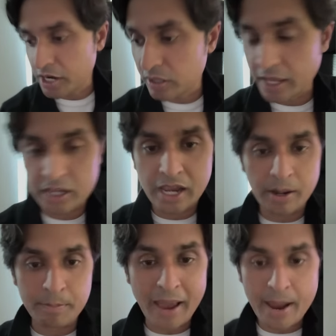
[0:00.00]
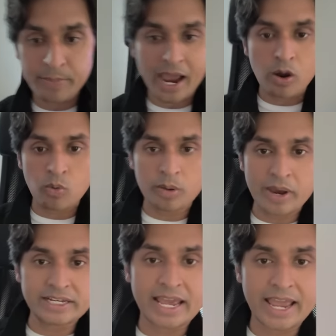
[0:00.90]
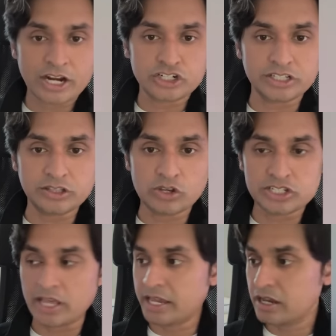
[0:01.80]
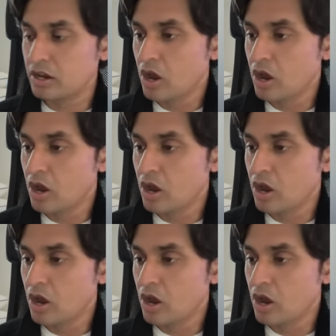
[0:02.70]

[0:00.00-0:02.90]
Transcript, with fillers: to like kind of map out what my day actually looks like.